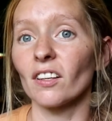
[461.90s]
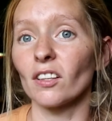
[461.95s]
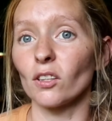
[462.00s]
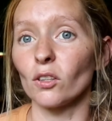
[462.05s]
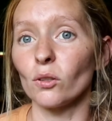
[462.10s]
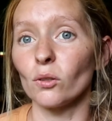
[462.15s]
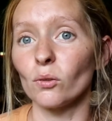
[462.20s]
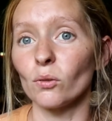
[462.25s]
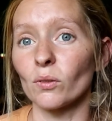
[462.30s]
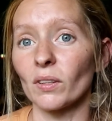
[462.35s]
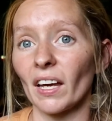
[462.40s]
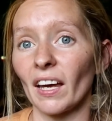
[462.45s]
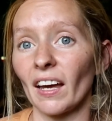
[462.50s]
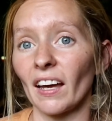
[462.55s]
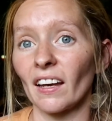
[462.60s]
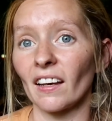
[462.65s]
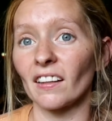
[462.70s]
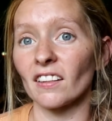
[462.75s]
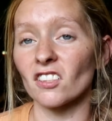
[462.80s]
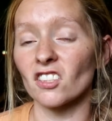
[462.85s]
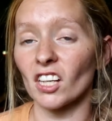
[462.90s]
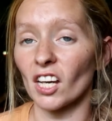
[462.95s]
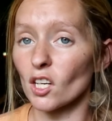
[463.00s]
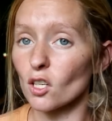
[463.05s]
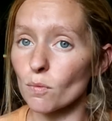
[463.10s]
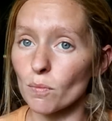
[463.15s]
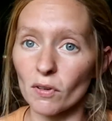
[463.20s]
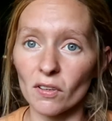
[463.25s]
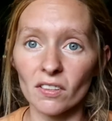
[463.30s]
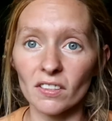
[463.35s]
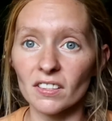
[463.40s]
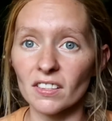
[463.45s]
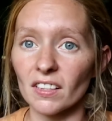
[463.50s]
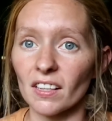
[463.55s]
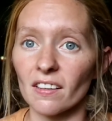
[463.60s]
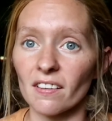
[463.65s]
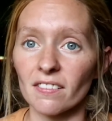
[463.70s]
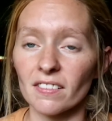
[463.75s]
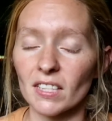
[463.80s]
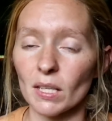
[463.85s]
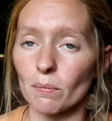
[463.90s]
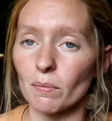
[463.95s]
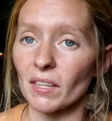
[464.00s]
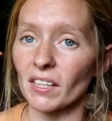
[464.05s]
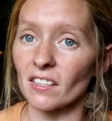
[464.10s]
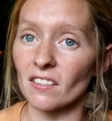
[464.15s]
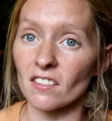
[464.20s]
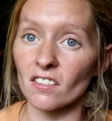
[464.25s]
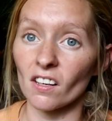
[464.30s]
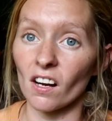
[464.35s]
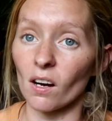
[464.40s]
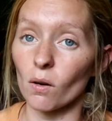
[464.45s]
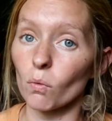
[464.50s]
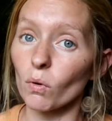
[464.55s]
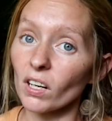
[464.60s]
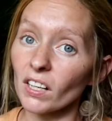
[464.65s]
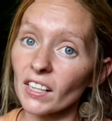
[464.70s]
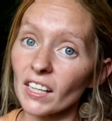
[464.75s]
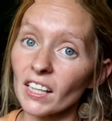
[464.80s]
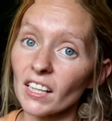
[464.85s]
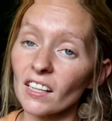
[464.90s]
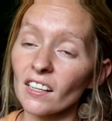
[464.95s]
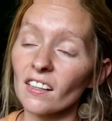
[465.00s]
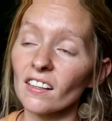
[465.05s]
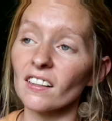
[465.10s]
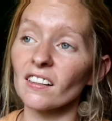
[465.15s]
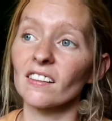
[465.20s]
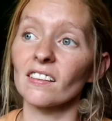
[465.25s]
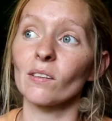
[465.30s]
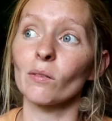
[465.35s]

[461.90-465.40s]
you can change books if something's not working,